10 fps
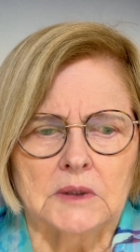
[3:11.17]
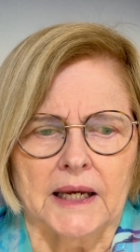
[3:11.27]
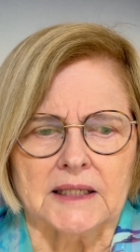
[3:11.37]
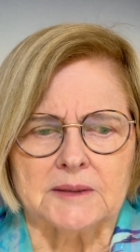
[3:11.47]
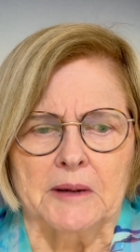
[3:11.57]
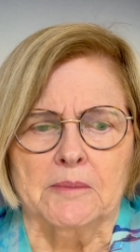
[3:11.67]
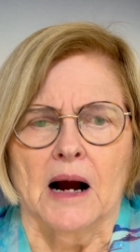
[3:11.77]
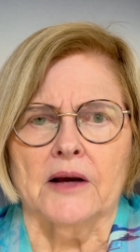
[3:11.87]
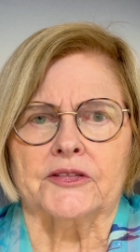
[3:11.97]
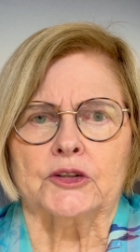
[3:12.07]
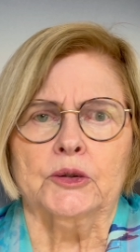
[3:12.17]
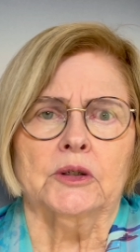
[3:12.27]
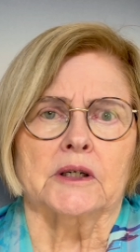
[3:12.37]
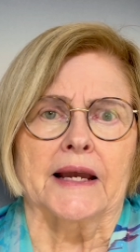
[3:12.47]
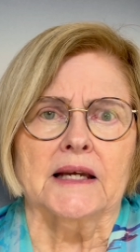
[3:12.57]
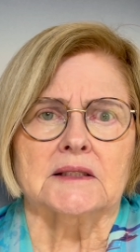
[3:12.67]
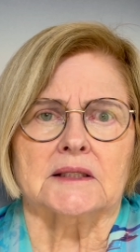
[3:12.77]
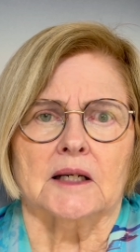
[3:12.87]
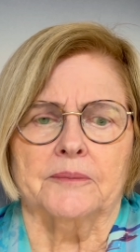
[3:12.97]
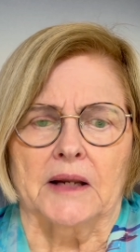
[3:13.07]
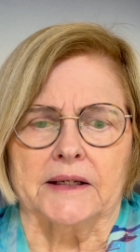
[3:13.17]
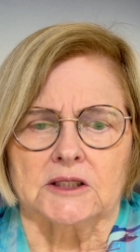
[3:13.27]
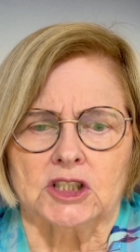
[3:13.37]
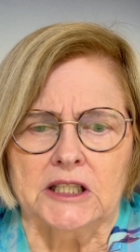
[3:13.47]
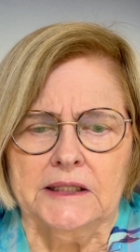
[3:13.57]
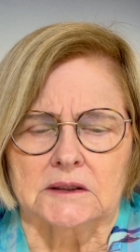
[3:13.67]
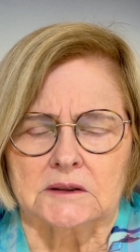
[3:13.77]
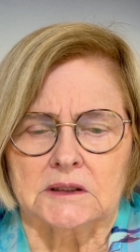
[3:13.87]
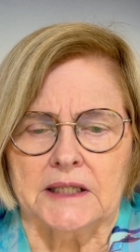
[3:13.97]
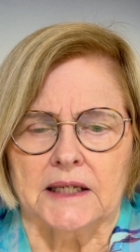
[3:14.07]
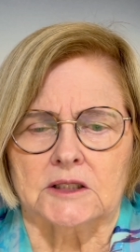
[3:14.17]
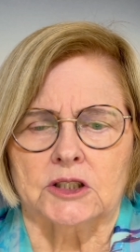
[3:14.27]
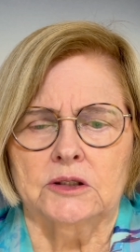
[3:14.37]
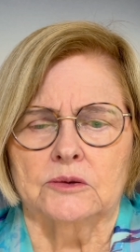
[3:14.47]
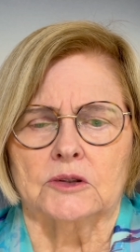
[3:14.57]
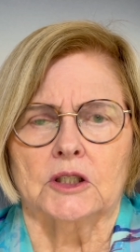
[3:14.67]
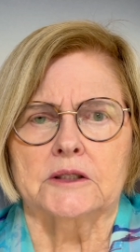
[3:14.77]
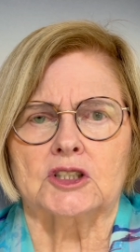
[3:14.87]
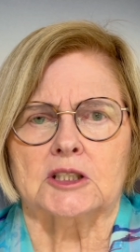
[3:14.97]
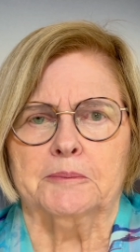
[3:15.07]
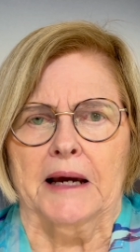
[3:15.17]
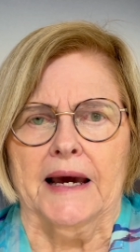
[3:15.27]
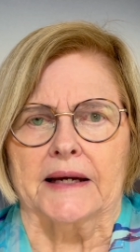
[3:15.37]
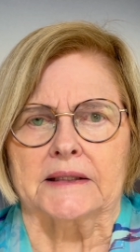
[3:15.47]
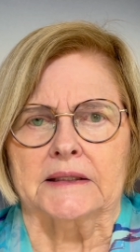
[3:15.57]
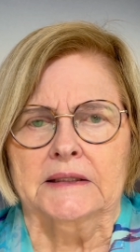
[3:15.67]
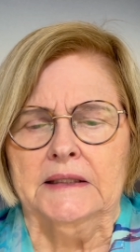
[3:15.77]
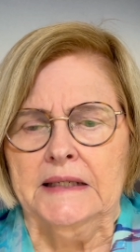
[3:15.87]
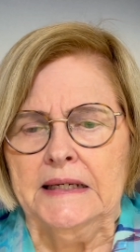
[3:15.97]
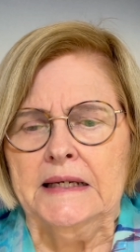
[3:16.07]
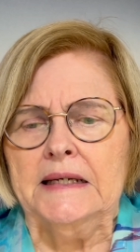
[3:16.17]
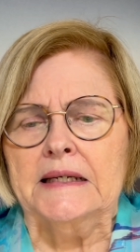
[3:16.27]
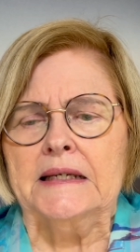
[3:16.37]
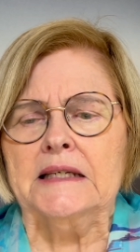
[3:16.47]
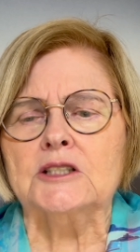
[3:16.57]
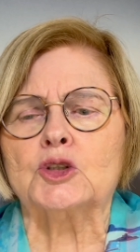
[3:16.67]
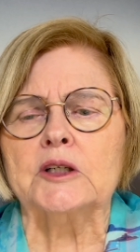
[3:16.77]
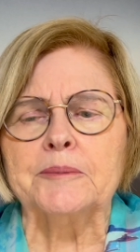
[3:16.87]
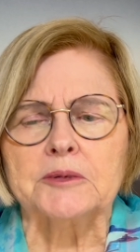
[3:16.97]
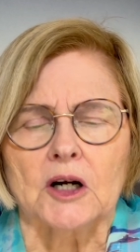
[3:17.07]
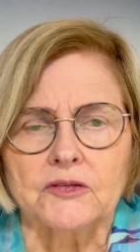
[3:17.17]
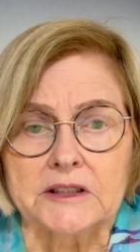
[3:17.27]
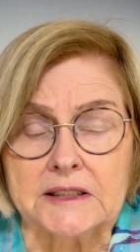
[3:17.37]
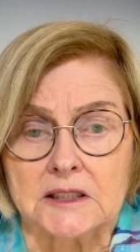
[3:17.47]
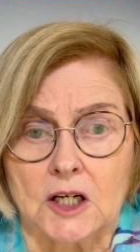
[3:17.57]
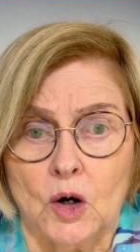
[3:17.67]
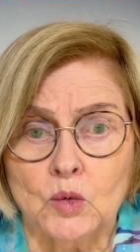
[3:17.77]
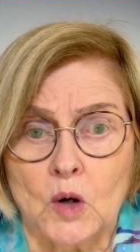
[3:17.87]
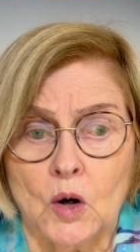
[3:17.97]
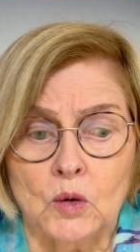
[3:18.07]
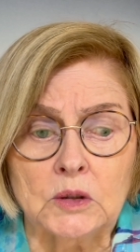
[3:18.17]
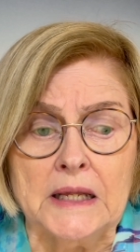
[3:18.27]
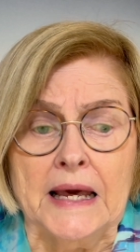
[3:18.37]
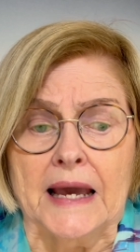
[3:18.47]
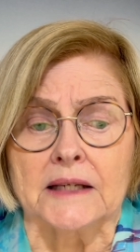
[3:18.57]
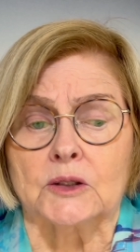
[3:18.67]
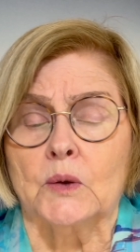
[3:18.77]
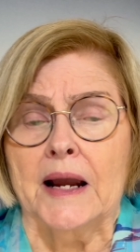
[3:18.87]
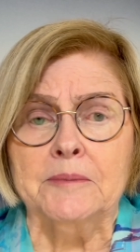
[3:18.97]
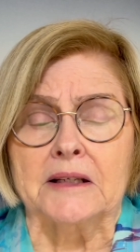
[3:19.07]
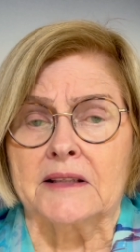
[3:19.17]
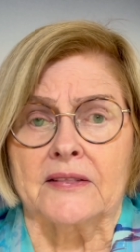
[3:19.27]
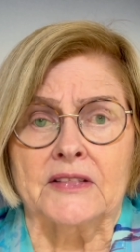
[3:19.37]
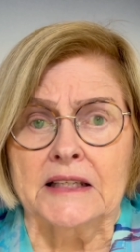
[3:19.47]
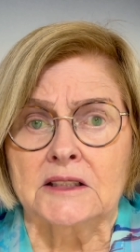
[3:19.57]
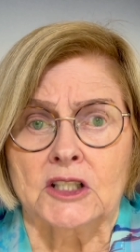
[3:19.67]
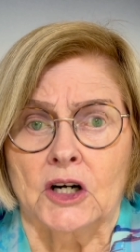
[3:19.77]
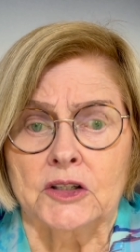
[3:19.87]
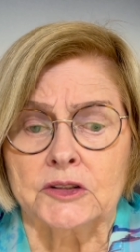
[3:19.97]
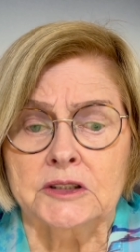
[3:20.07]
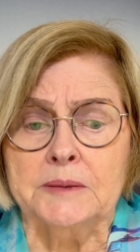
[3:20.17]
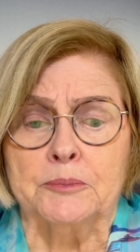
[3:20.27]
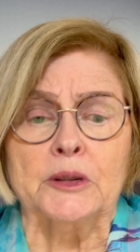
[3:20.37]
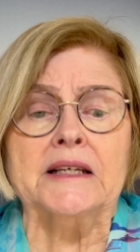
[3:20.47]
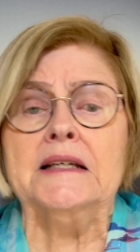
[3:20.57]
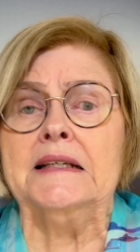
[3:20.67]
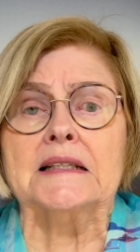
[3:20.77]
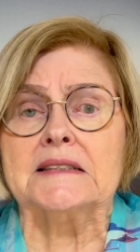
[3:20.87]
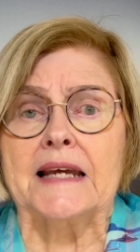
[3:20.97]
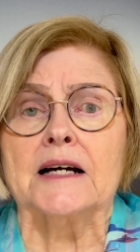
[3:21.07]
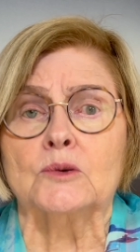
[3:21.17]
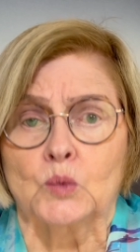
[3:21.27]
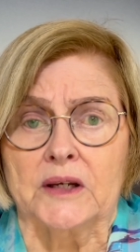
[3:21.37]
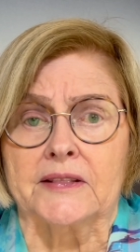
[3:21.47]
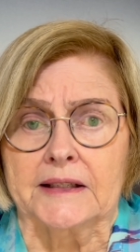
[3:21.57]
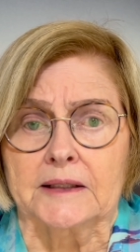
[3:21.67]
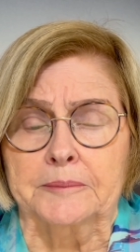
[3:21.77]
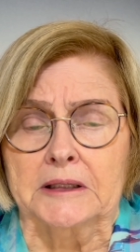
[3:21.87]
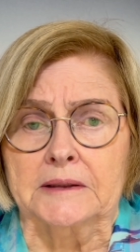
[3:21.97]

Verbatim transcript: As Mamma threw her hands up like a shield, Tangtun lurched back. He tripped over his go roll and grabbed at the thin curtain, bringing it down with him.